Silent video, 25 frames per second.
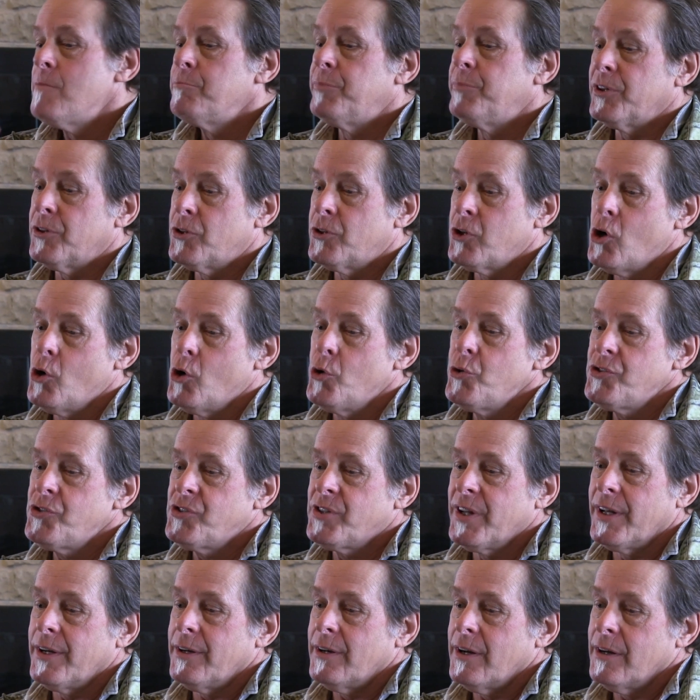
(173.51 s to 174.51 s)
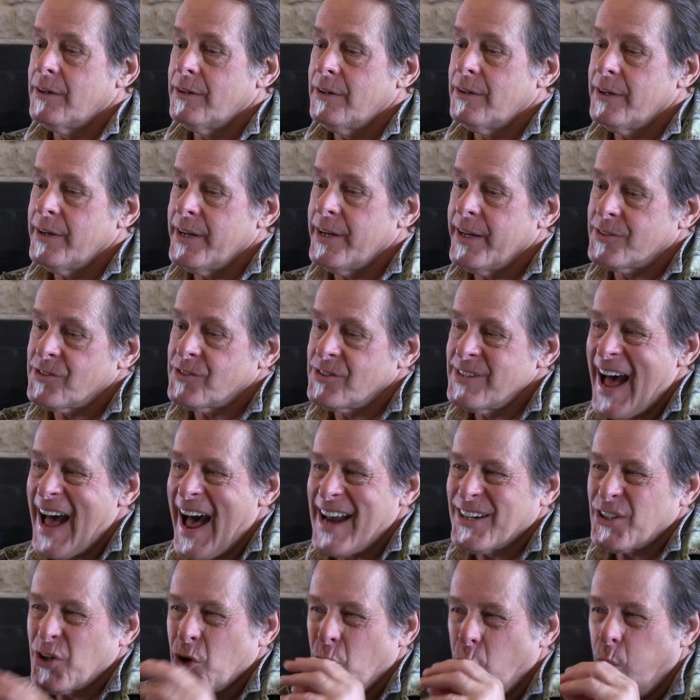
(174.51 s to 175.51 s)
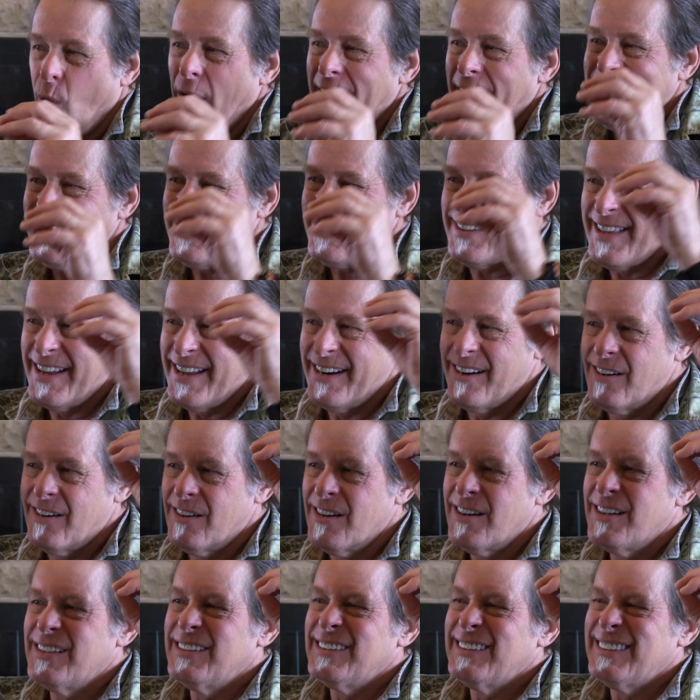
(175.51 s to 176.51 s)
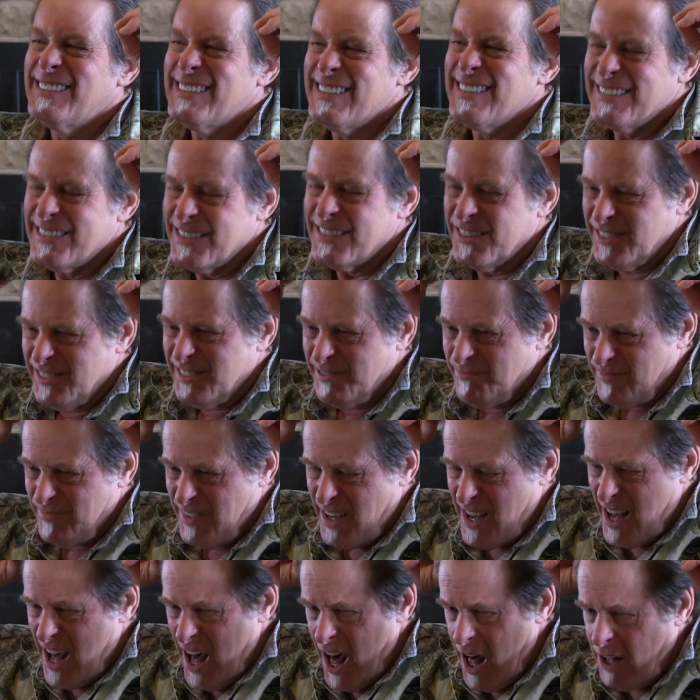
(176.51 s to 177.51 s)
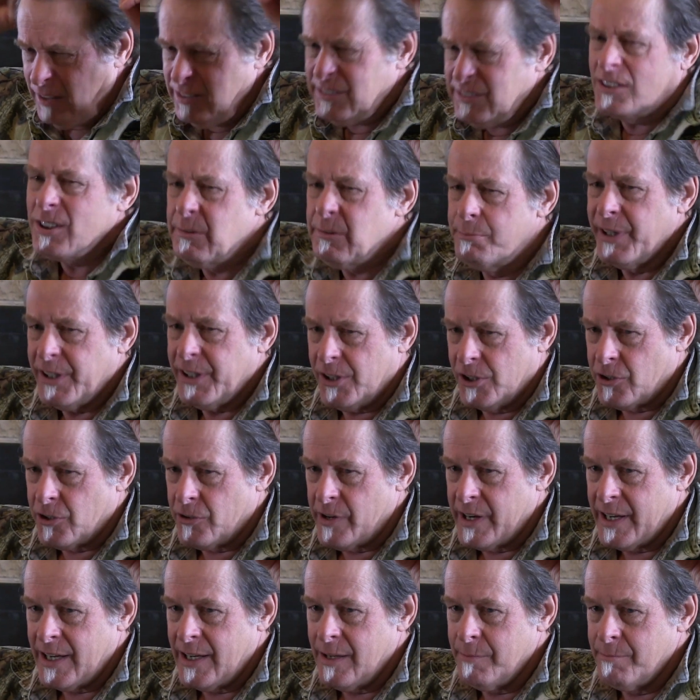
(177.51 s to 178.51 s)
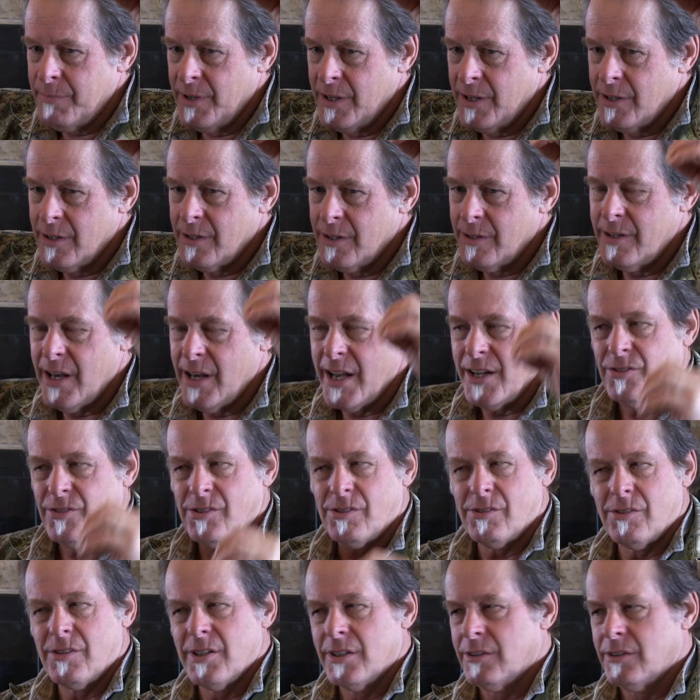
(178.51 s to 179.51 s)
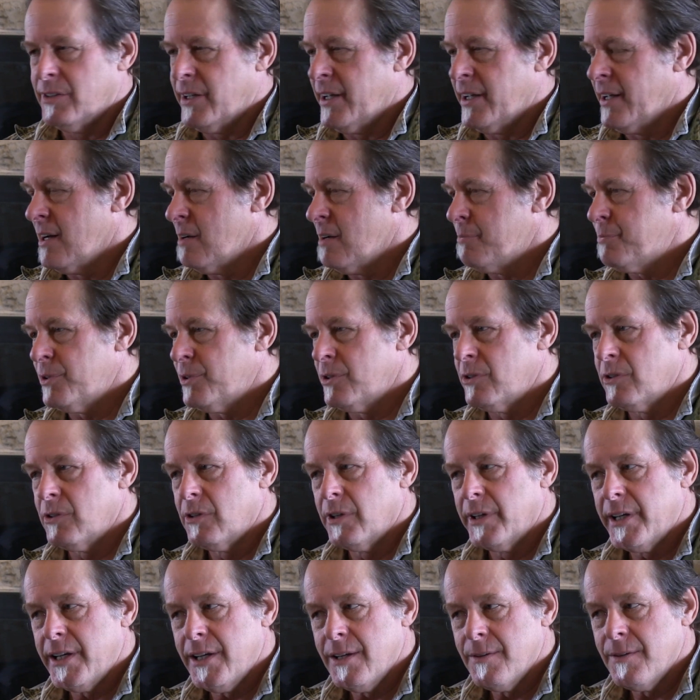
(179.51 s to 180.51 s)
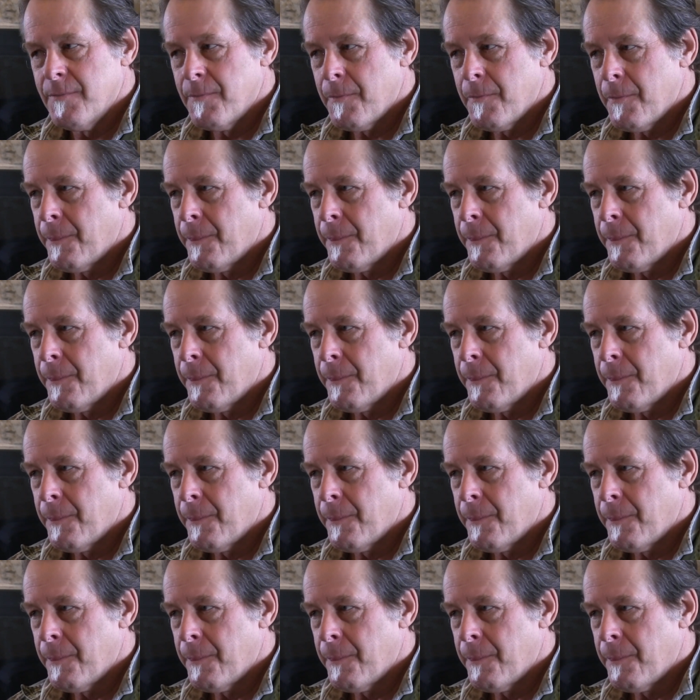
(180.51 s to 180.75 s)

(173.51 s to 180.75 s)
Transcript: But those that it's not quite their ultimate dream, they still get up early